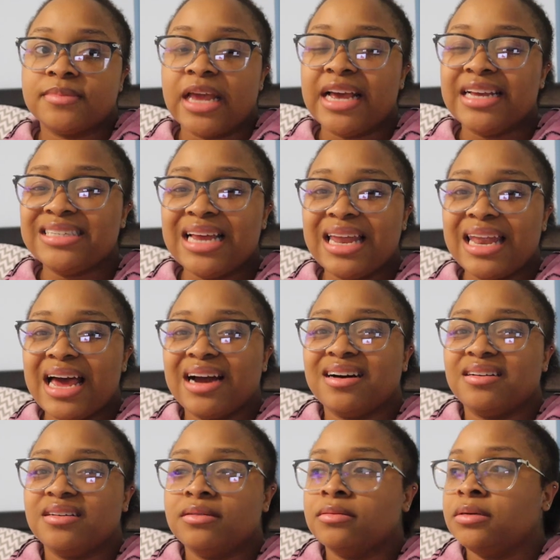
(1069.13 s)
it's not like
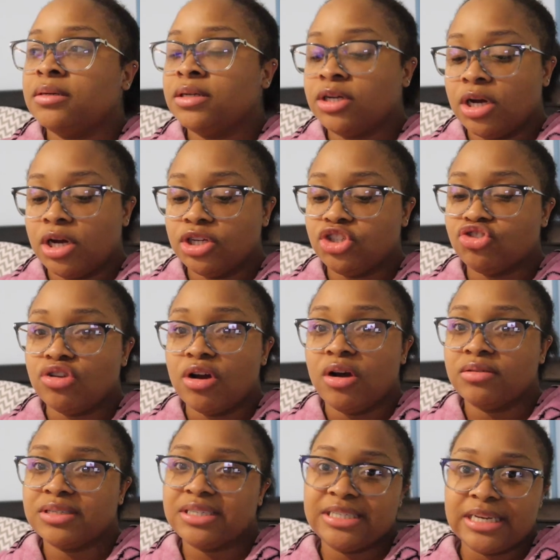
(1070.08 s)
a, a
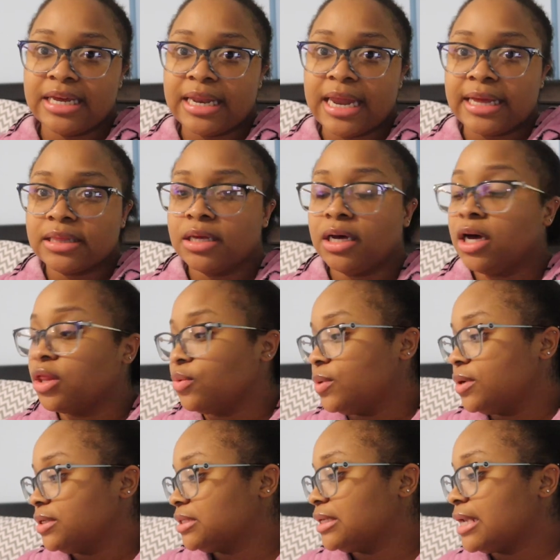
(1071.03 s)
strong scent like the other
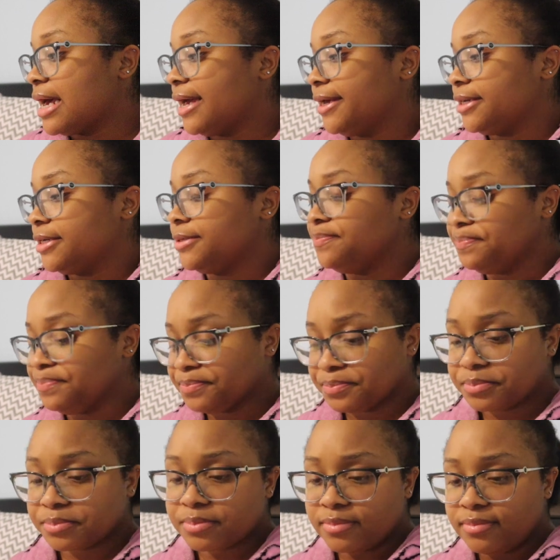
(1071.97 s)
ones. Like,
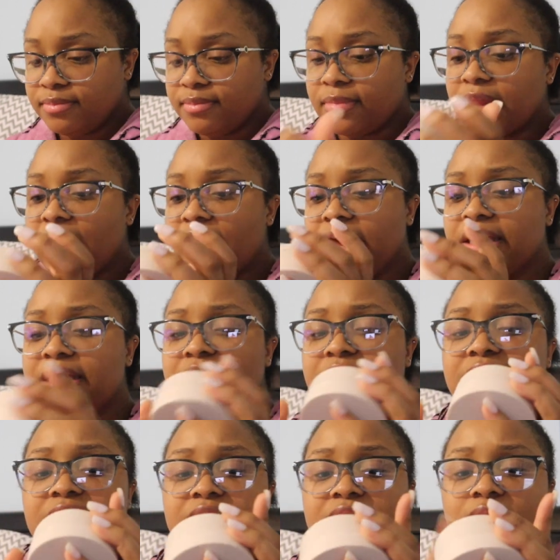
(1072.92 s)
and
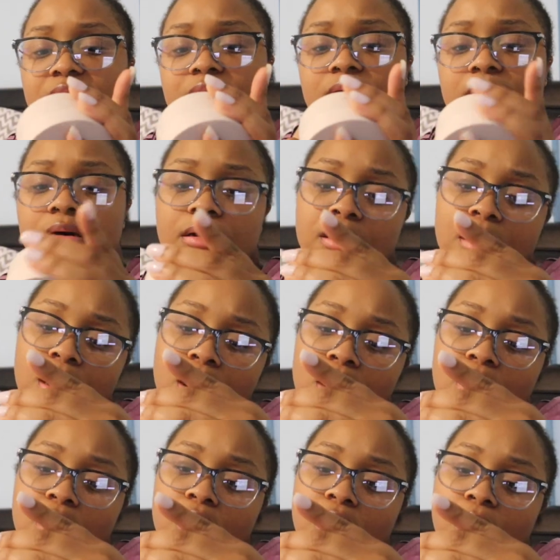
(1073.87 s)
this is the
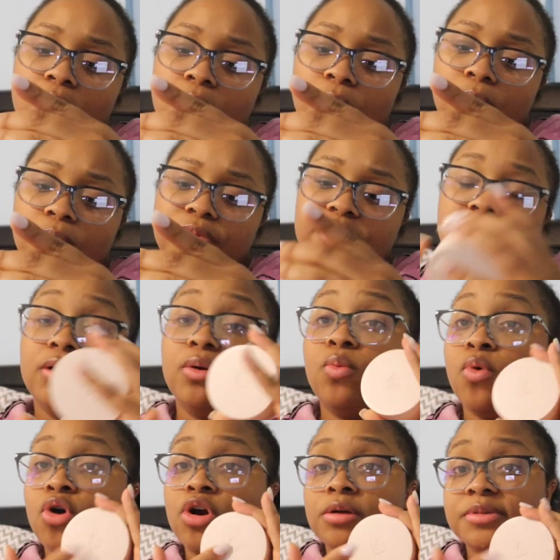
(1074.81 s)
the
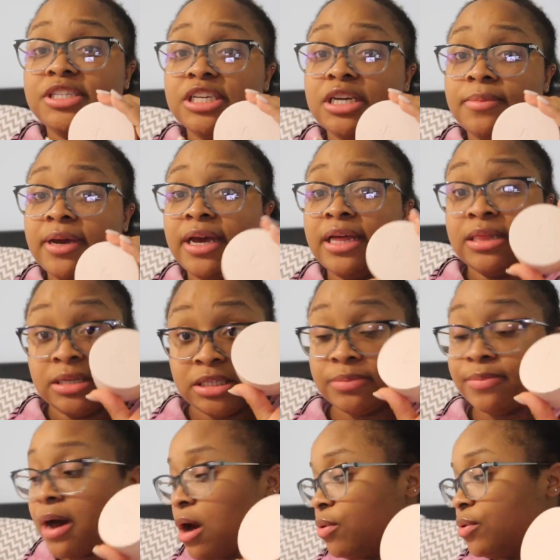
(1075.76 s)
warm cinnamon and the
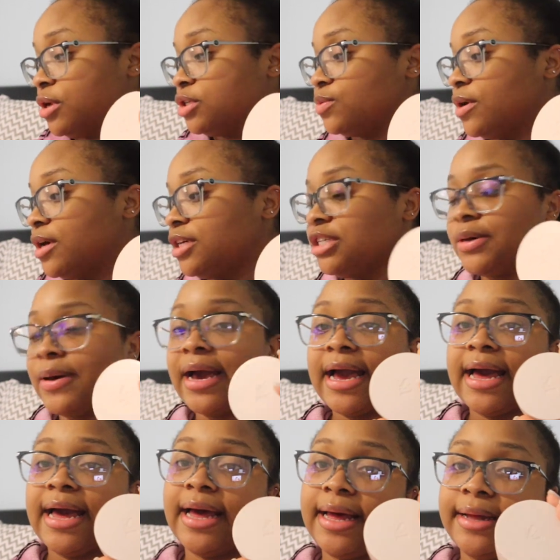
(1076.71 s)
small one as well. So I
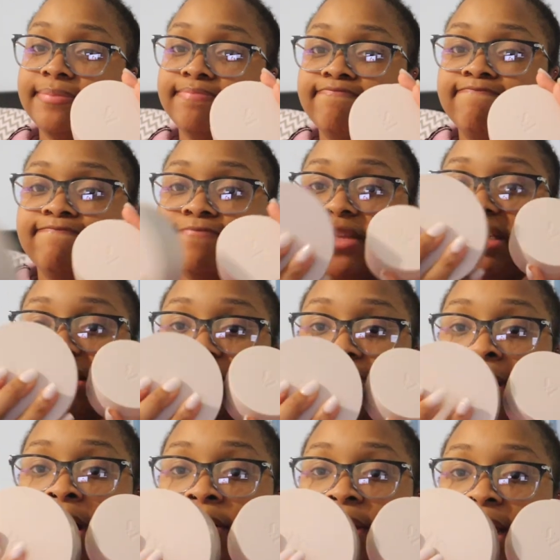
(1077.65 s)
got the
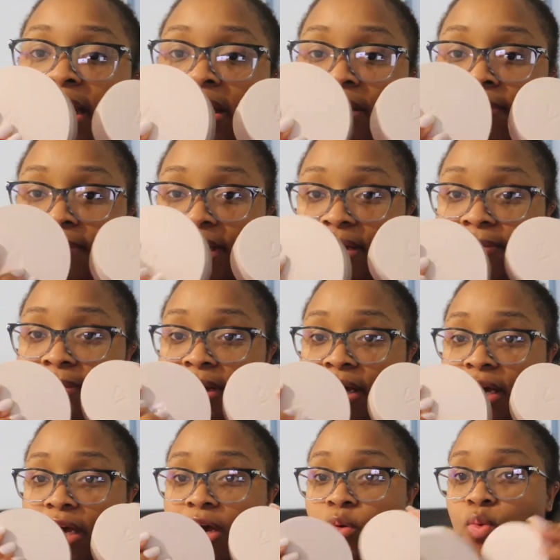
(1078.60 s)
smile and the big
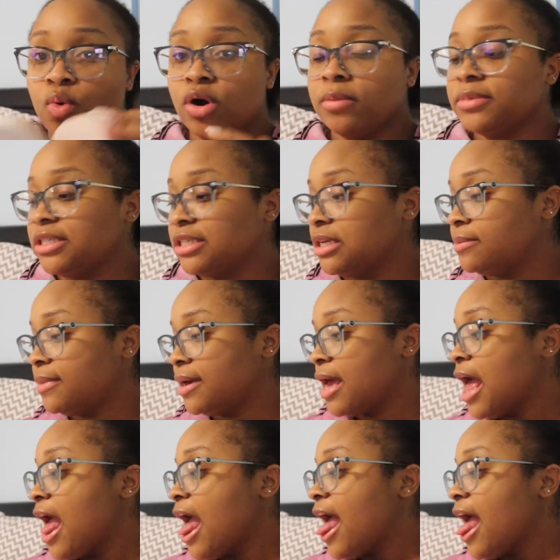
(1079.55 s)
and warm cinnamon